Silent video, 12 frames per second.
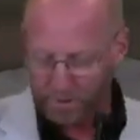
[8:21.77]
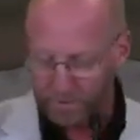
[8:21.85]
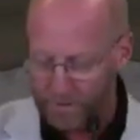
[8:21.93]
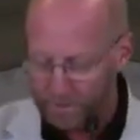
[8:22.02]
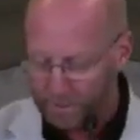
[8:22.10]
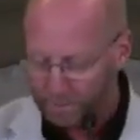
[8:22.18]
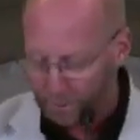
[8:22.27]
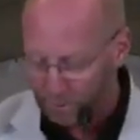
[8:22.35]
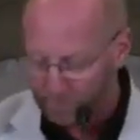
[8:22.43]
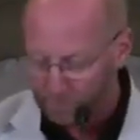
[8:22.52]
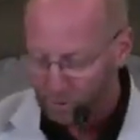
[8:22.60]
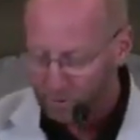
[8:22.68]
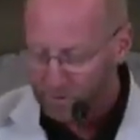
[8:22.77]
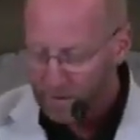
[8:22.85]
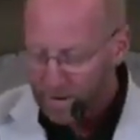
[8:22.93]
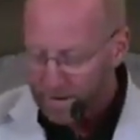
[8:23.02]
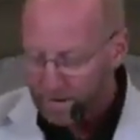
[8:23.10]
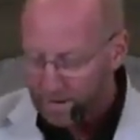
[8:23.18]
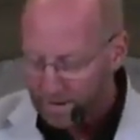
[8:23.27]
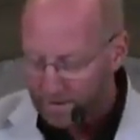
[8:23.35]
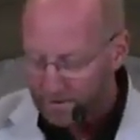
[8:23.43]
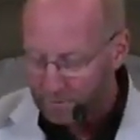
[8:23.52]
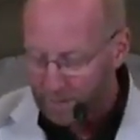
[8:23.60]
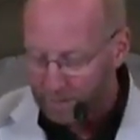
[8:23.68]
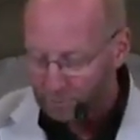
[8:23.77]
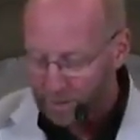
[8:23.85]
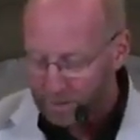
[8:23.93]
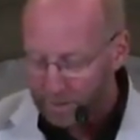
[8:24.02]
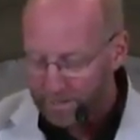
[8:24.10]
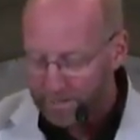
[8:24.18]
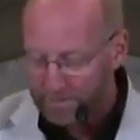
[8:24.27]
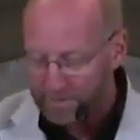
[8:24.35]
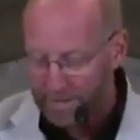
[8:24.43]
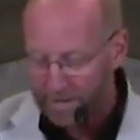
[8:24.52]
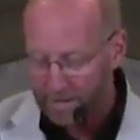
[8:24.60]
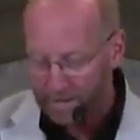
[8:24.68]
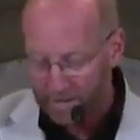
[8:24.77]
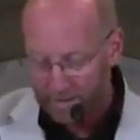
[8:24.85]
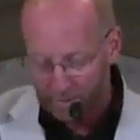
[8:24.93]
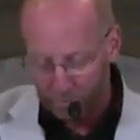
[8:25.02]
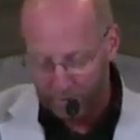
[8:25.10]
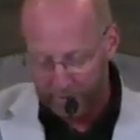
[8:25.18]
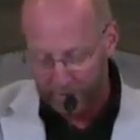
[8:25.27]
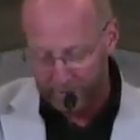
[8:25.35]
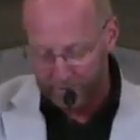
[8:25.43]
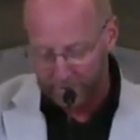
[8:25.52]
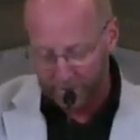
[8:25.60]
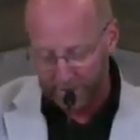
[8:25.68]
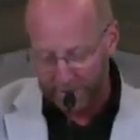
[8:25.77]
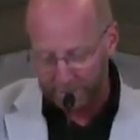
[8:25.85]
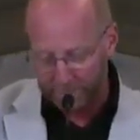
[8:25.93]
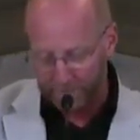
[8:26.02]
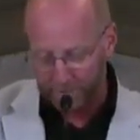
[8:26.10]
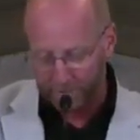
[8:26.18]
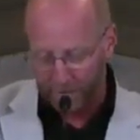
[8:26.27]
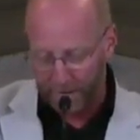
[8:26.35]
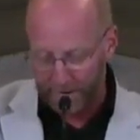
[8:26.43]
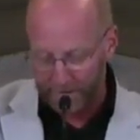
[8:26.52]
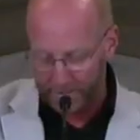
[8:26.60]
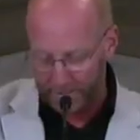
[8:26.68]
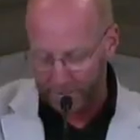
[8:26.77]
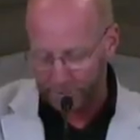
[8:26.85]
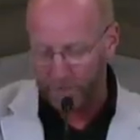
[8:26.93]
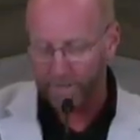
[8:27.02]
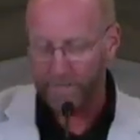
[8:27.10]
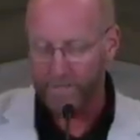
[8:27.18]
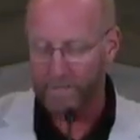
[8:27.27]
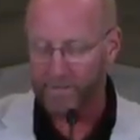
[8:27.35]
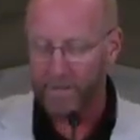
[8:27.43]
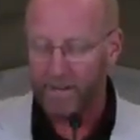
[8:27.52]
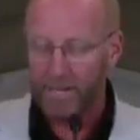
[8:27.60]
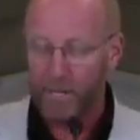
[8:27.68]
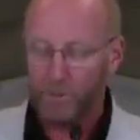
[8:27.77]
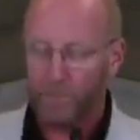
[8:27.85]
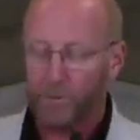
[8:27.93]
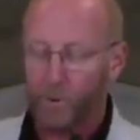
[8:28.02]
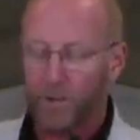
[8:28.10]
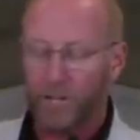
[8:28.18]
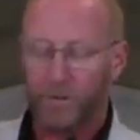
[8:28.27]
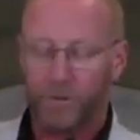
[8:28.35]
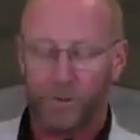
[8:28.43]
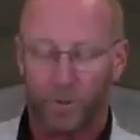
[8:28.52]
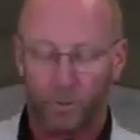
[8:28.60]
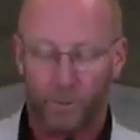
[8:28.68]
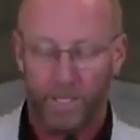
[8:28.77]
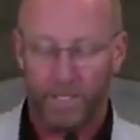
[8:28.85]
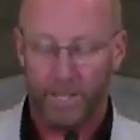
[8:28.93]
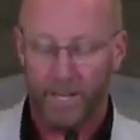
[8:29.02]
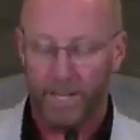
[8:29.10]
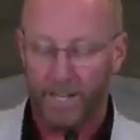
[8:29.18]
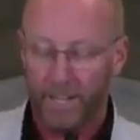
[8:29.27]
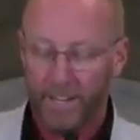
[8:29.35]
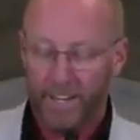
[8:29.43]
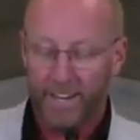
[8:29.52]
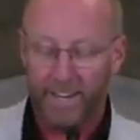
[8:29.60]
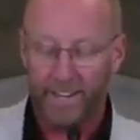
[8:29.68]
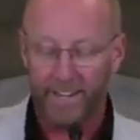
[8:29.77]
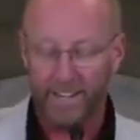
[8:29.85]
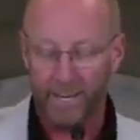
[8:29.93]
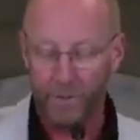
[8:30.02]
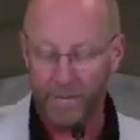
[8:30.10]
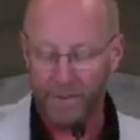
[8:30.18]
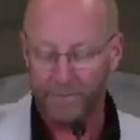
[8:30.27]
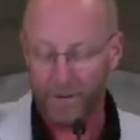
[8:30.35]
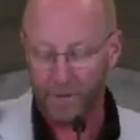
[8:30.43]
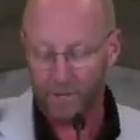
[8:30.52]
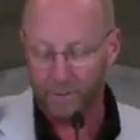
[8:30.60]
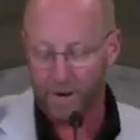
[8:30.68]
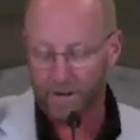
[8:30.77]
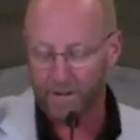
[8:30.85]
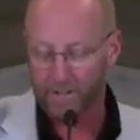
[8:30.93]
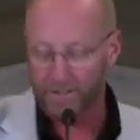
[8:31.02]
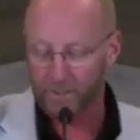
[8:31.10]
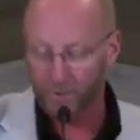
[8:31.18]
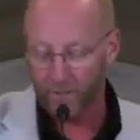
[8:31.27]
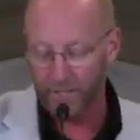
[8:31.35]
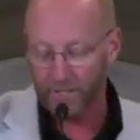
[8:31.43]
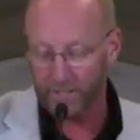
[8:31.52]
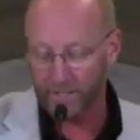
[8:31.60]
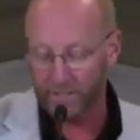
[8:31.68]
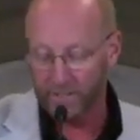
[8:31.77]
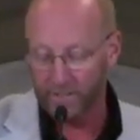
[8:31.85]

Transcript: the famous poet, of course, uh, and writer, he said, with his life of lies and drunkenness, he was 40 years old when he died, and he, they found him on a street